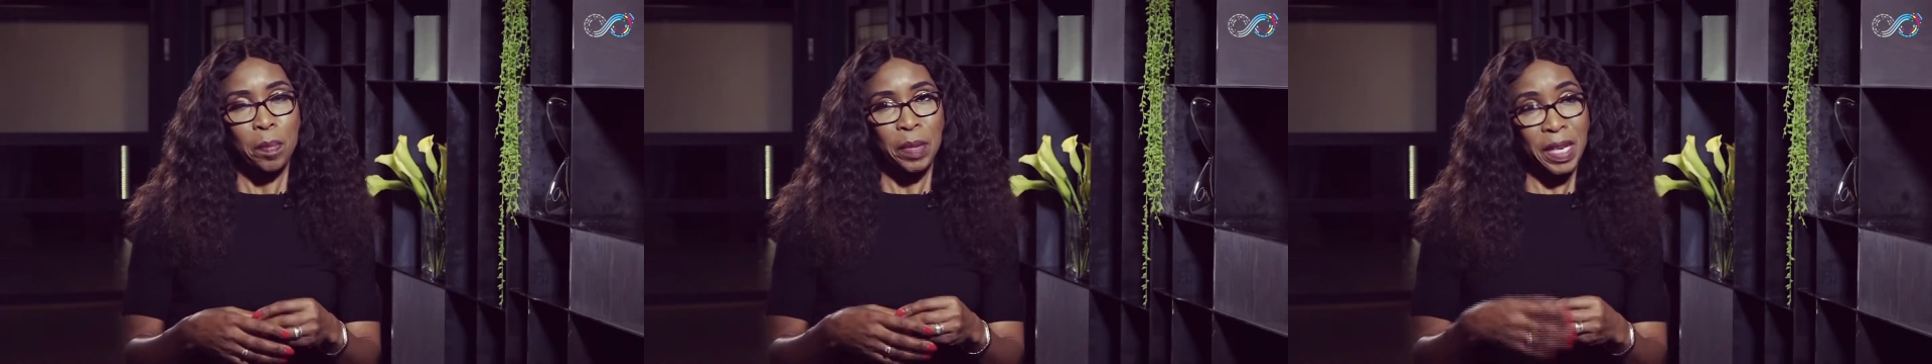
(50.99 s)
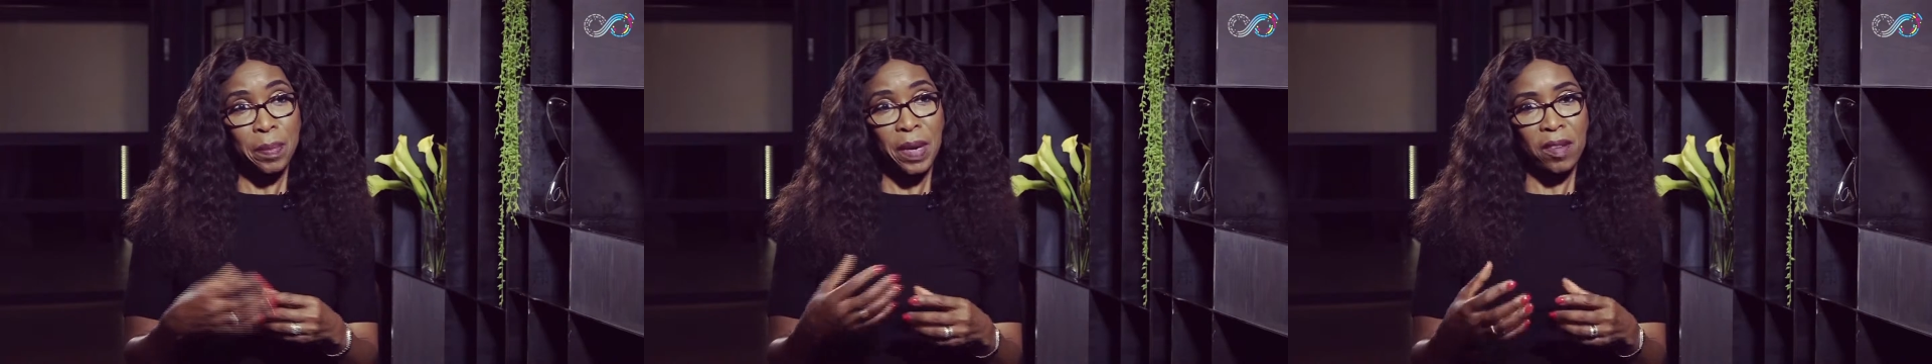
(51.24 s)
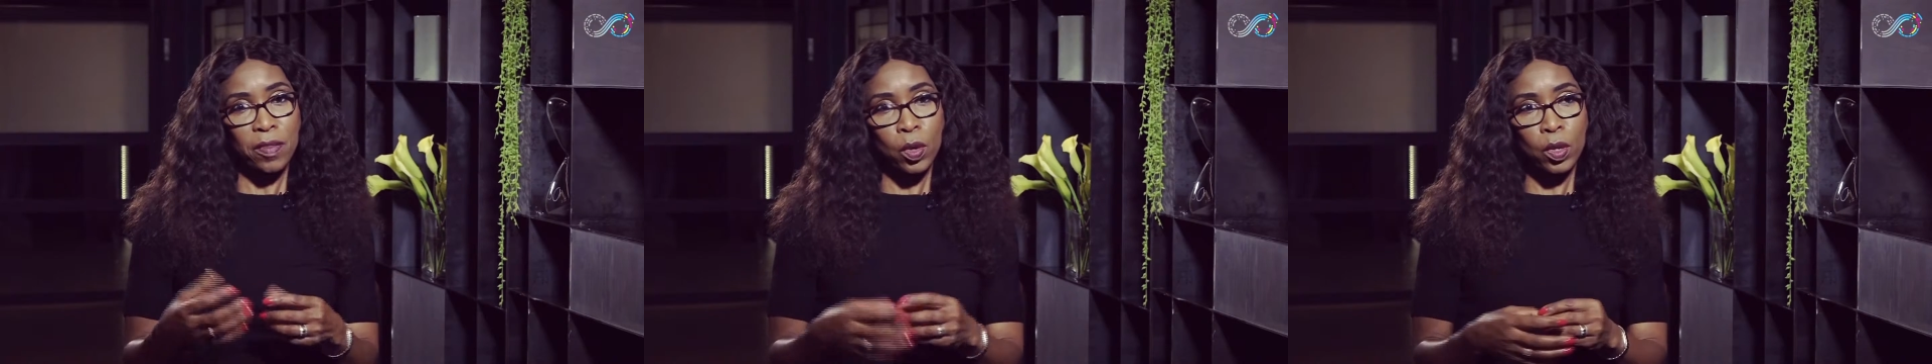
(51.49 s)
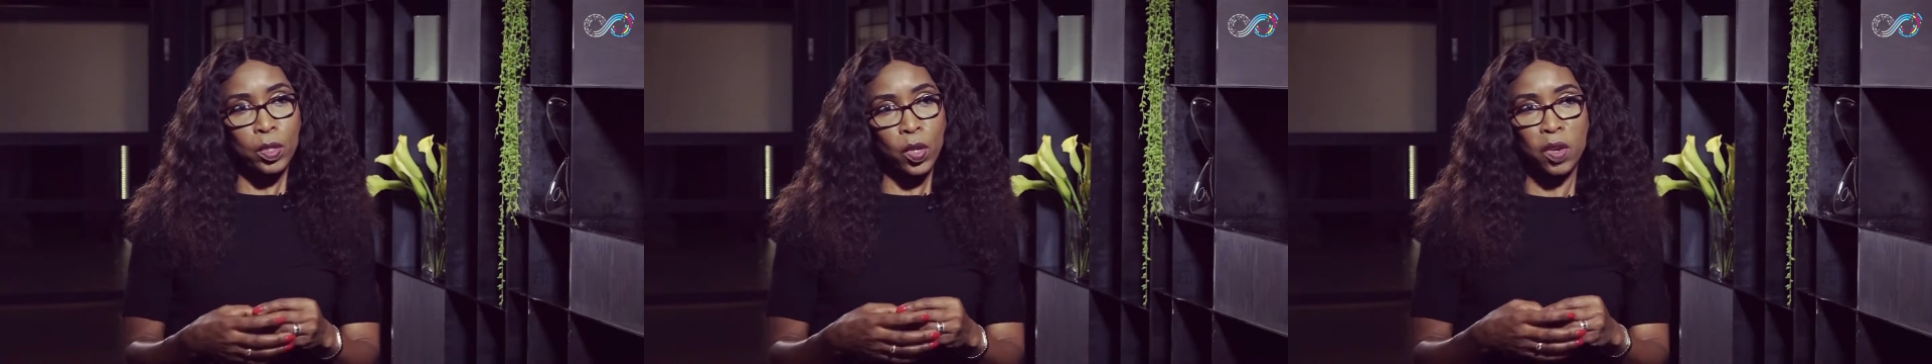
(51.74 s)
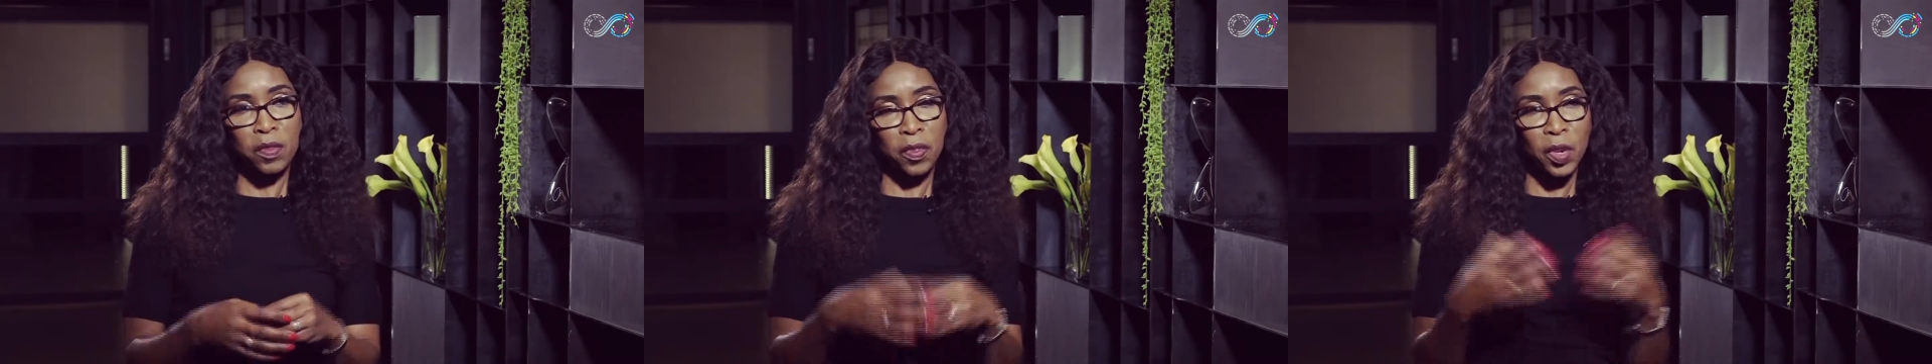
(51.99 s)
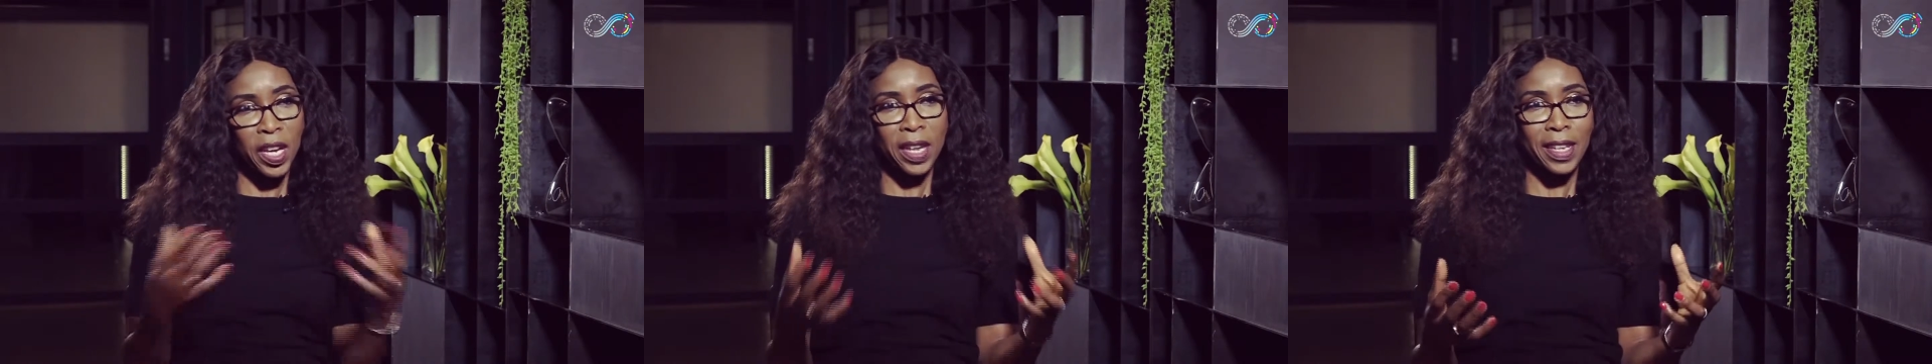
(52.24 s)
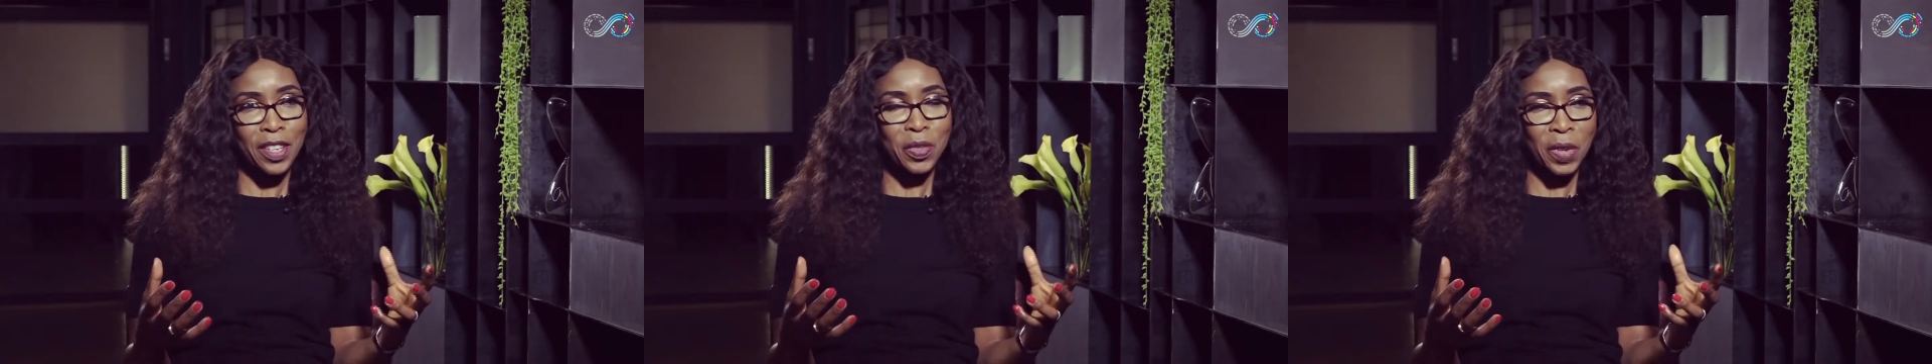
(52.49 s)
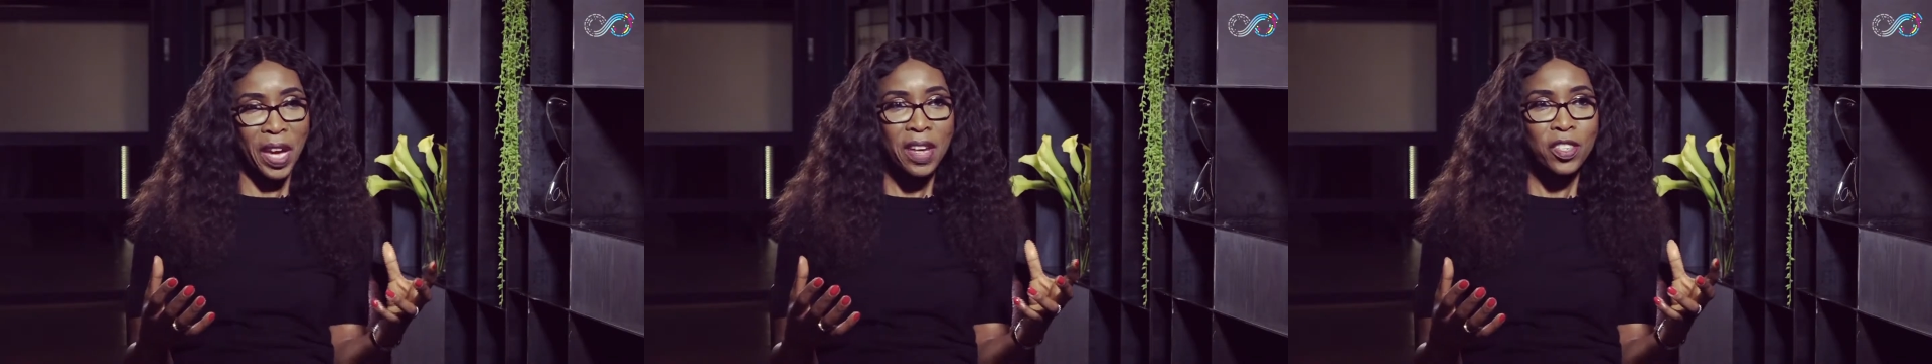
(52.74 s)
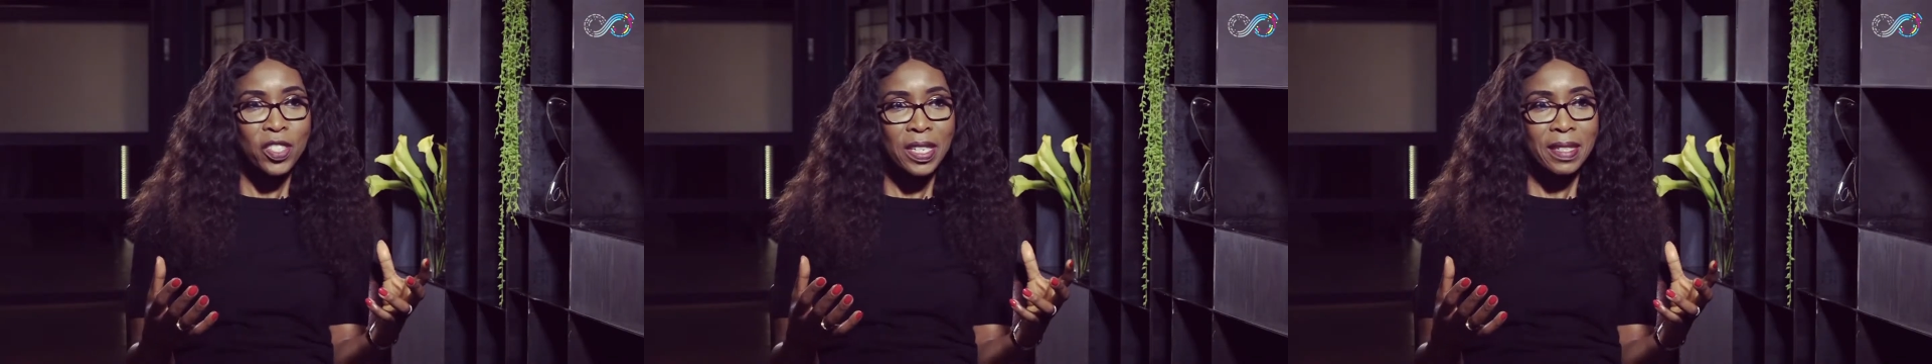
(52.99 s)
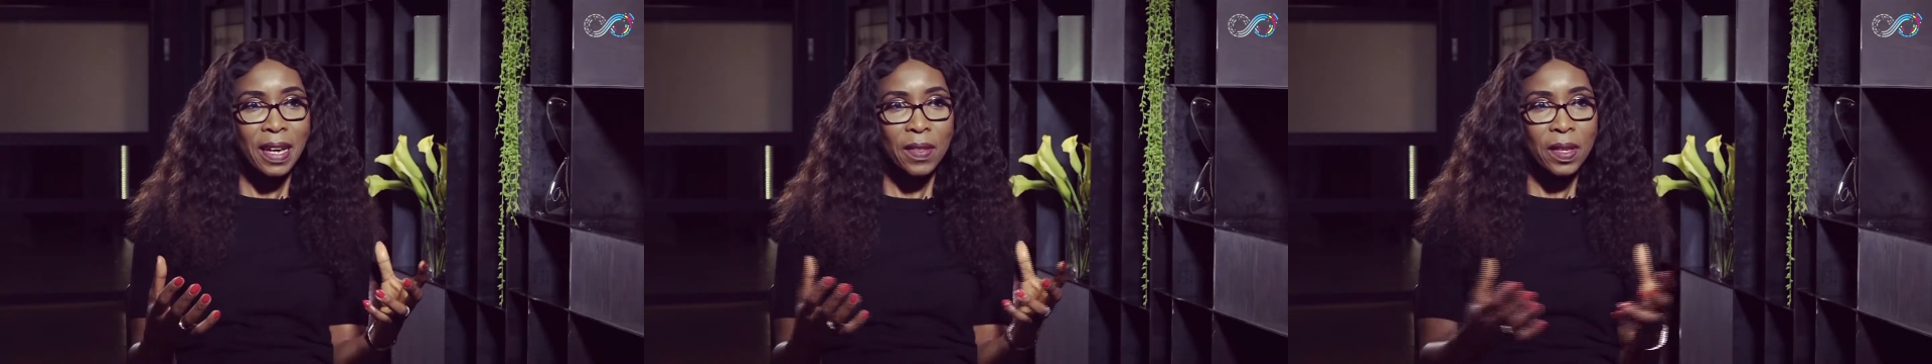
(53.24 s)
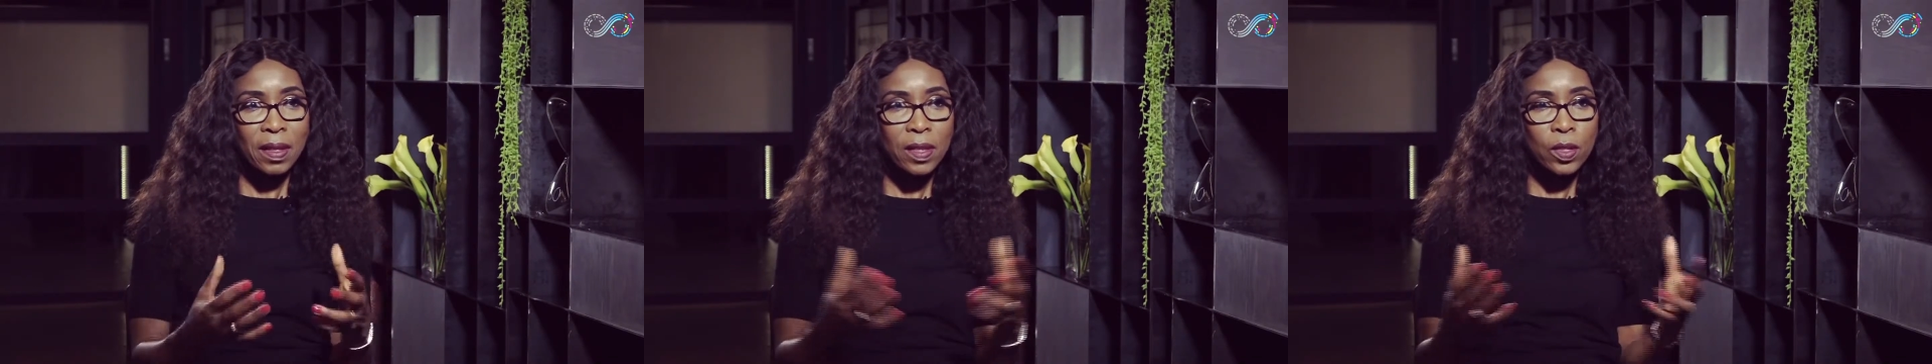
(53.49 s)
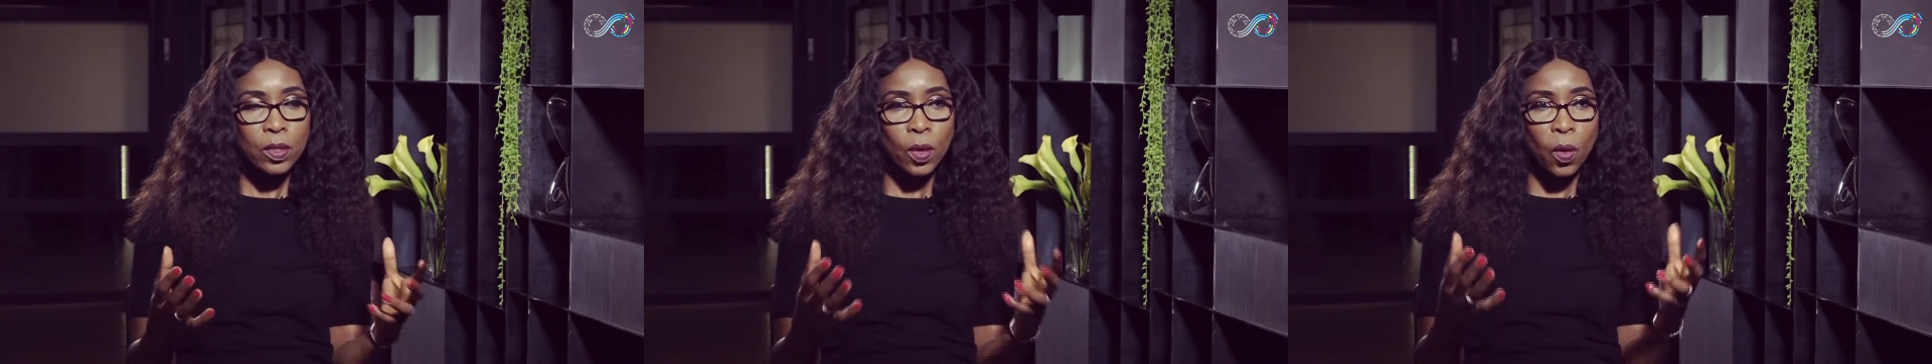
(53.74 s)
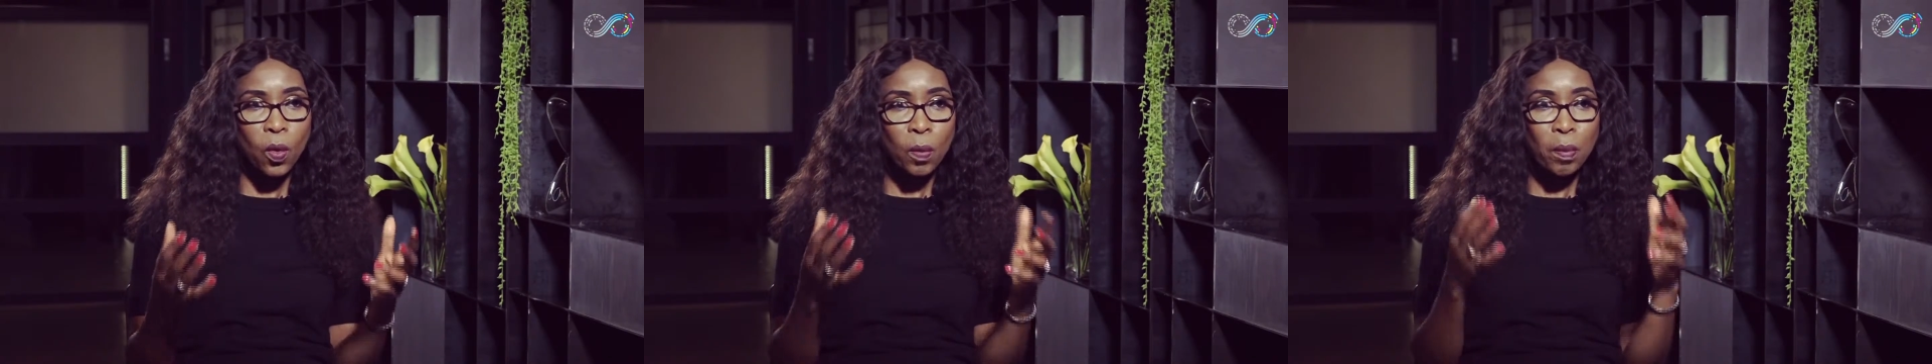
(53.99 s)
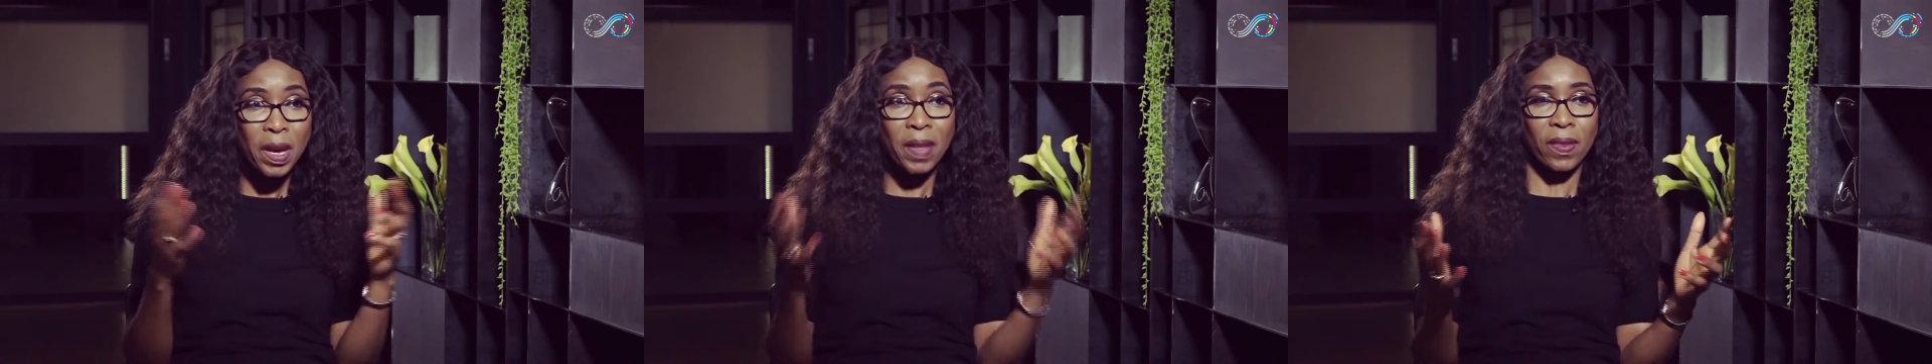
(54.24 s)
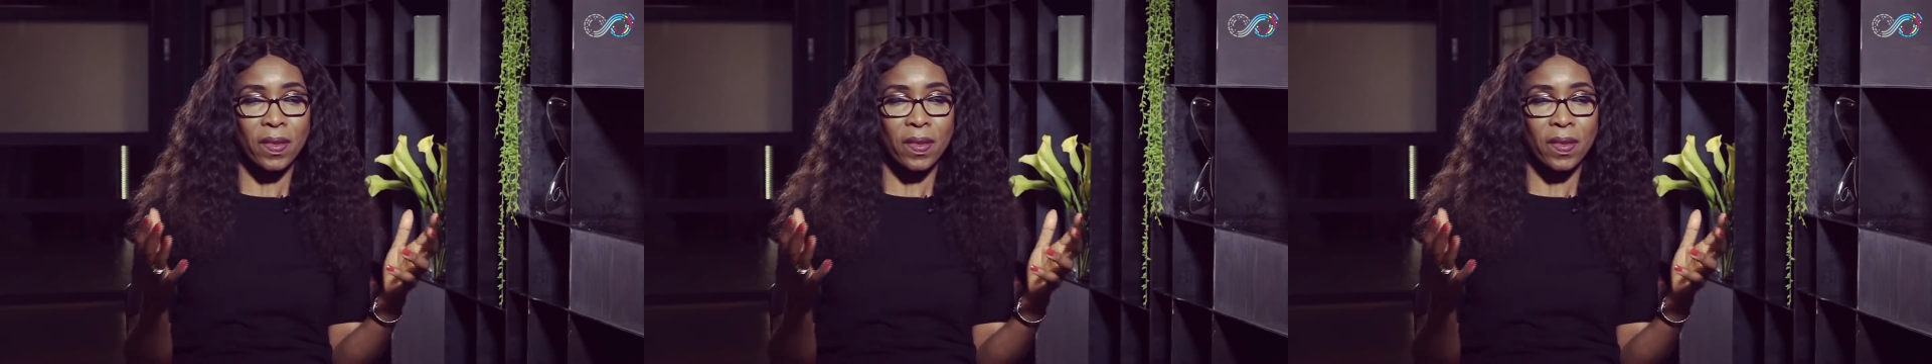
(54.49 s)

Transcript: But above all, don't forget education. I think there's this whole myth